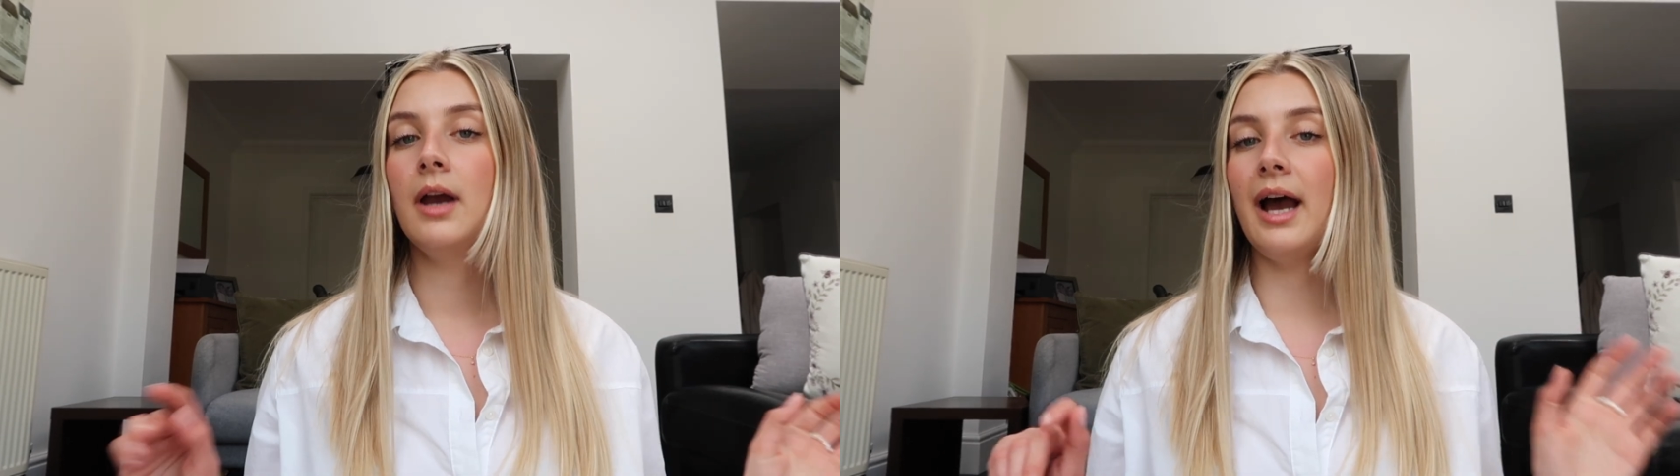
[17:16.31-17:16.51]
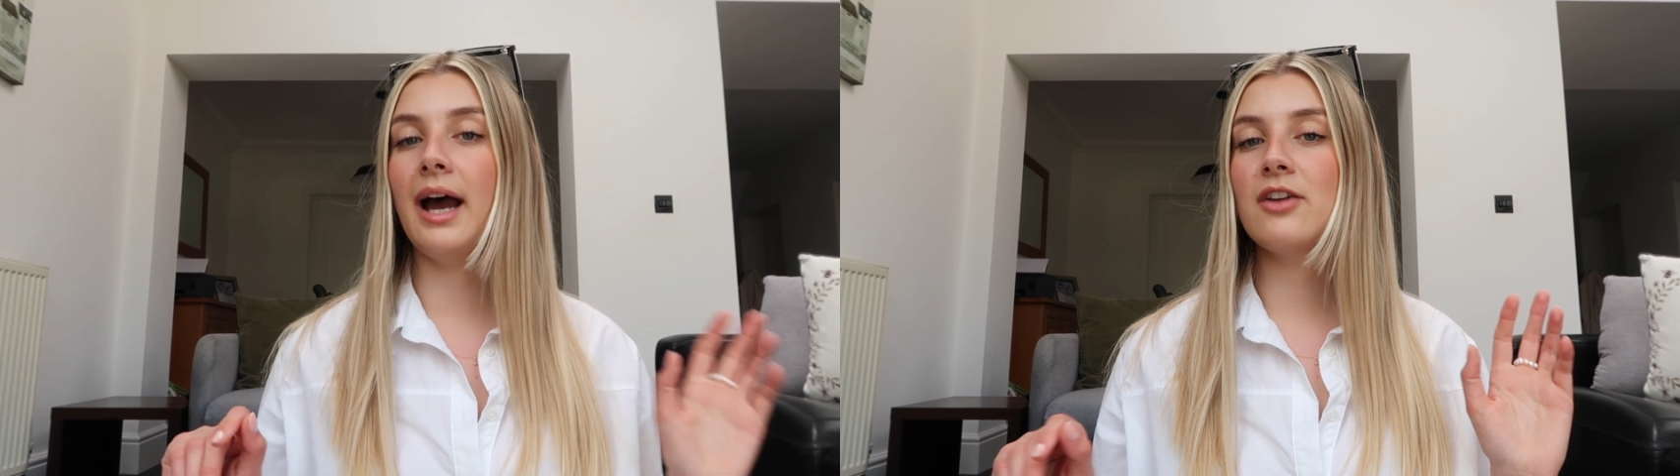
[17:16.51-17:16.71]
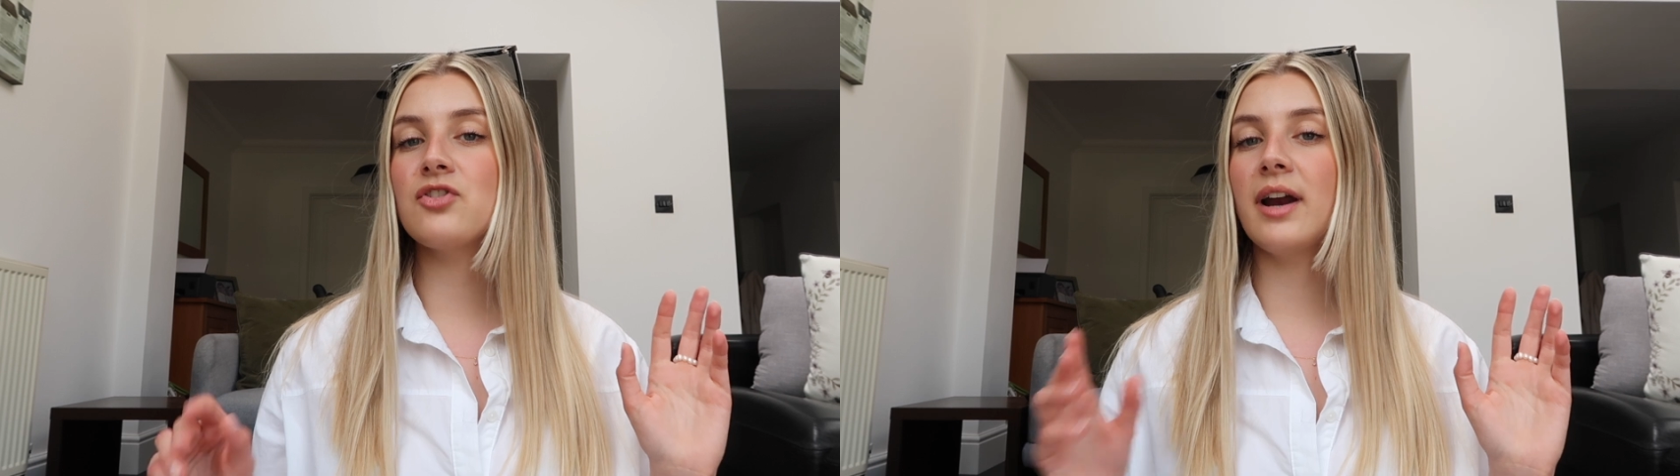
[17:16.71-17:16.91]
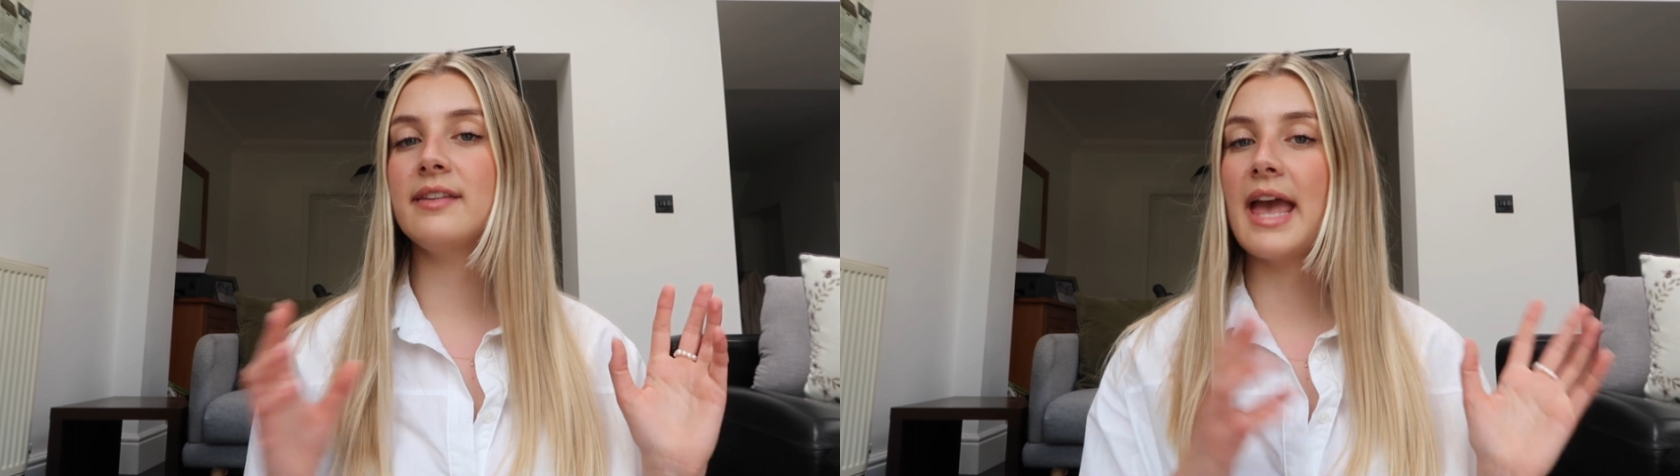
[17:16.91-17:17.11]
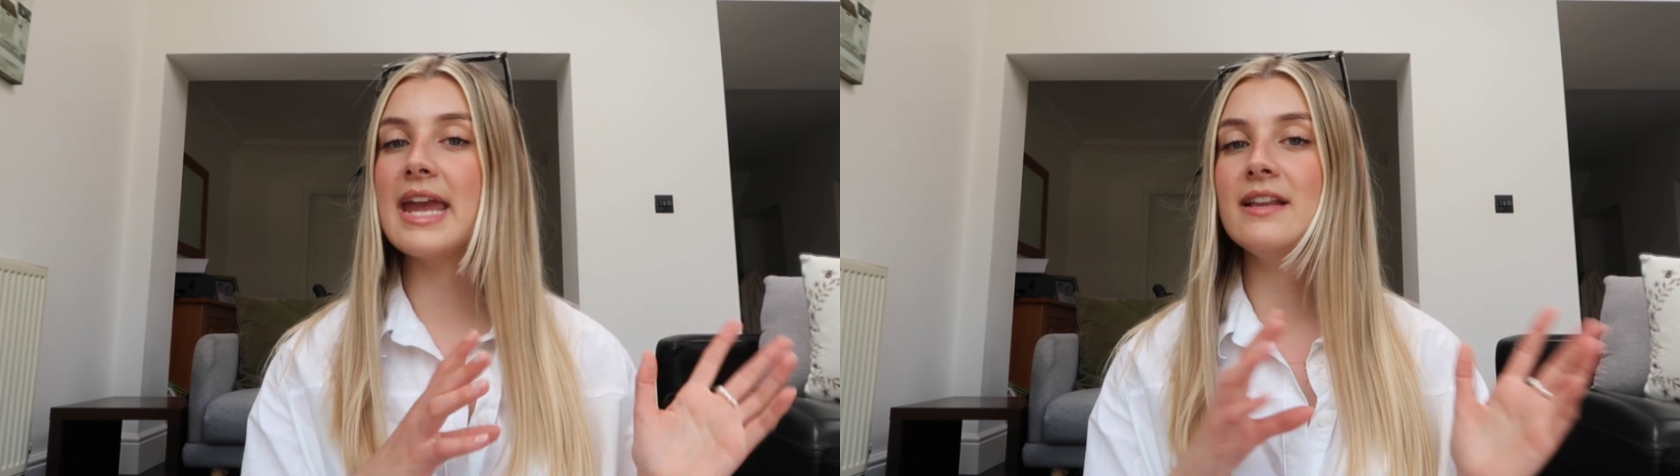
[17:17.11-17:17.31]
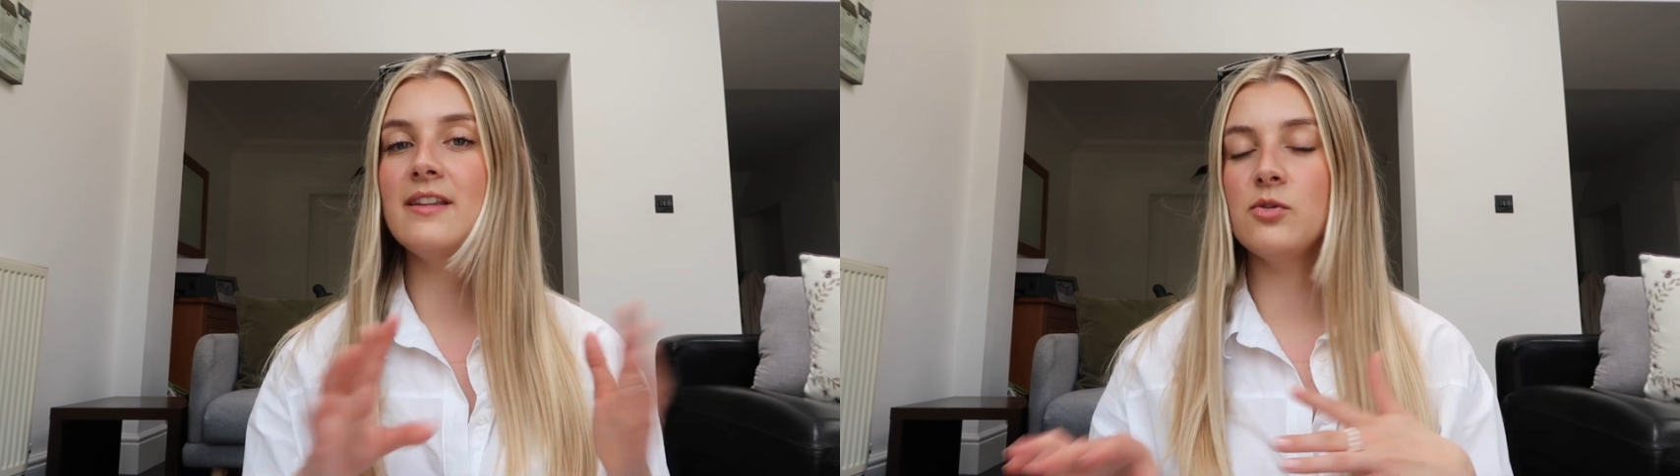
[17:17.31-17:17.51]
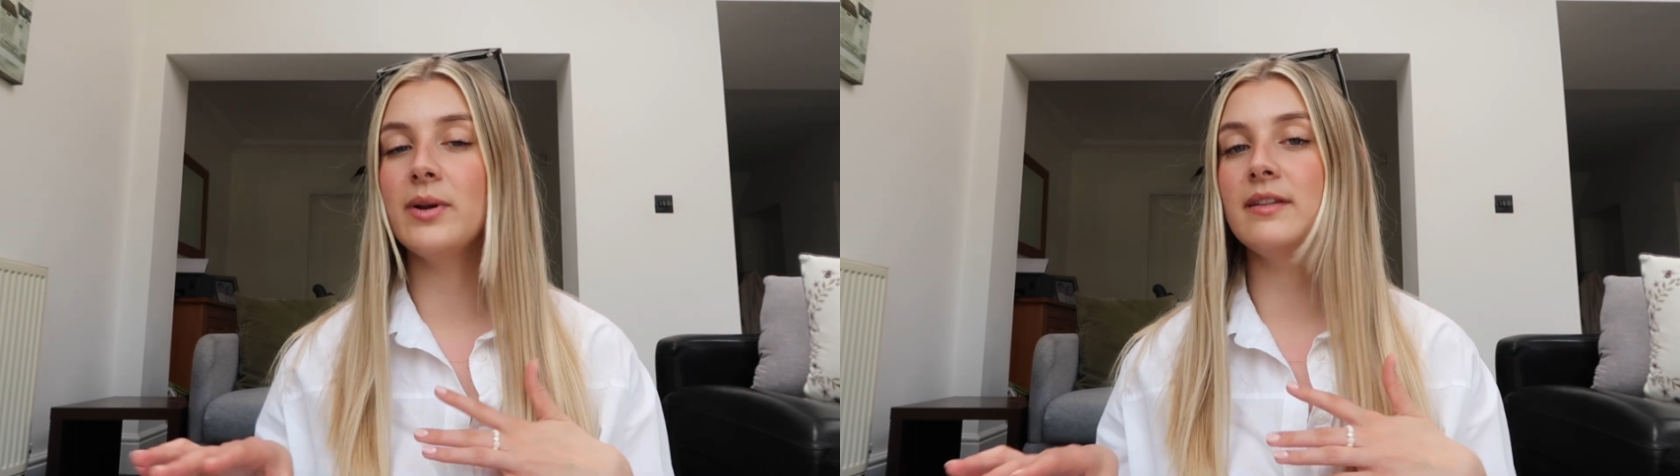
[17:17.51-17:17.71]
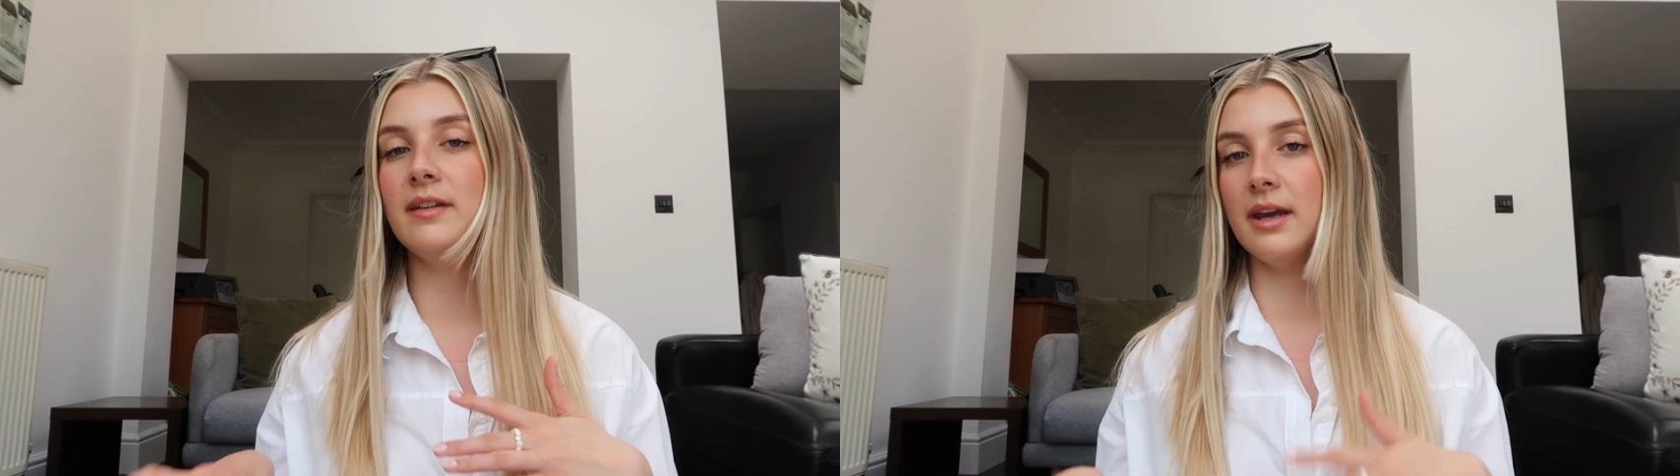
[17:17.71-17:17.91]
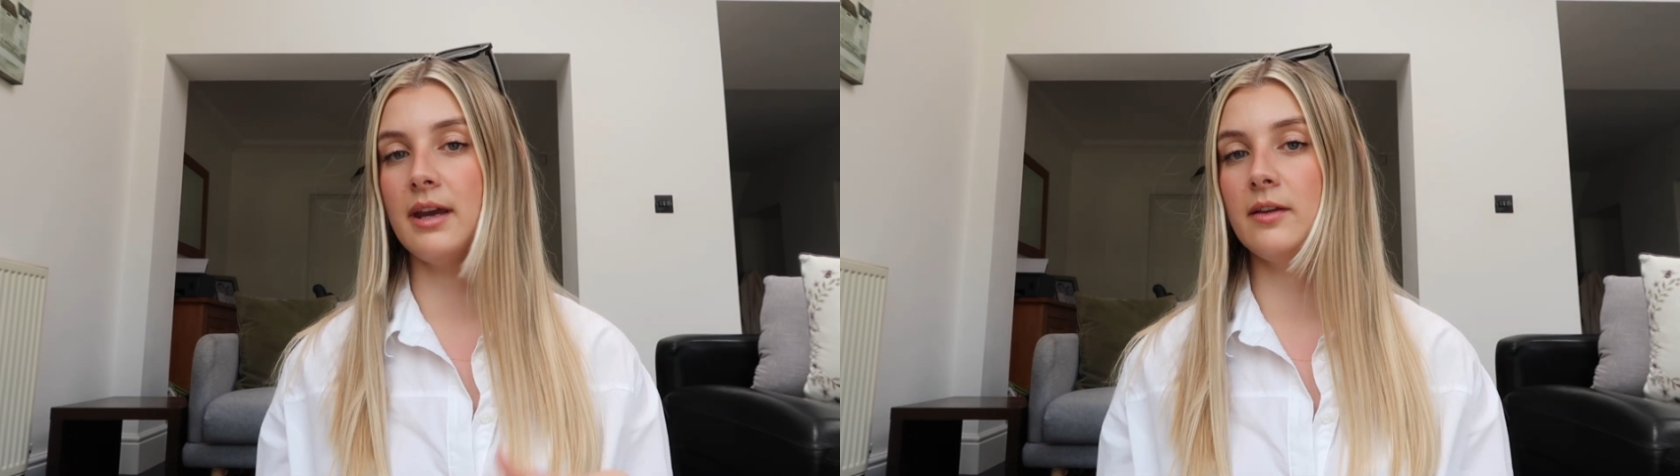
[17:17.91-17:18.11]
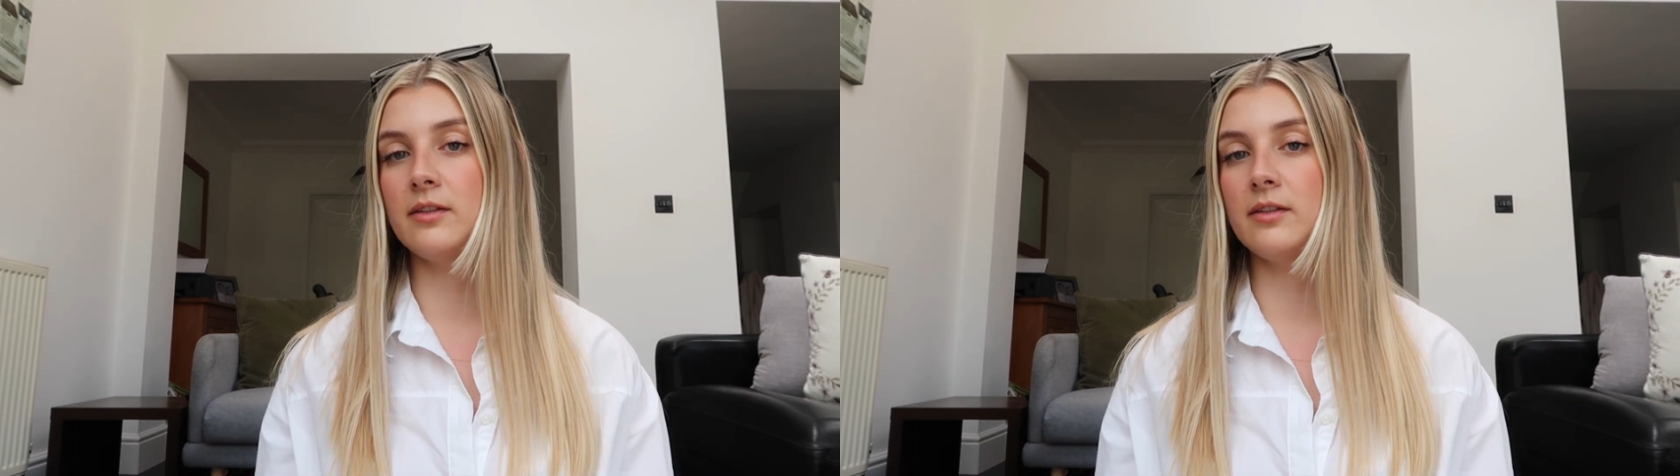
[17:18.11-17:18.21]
I try to 80-20 it,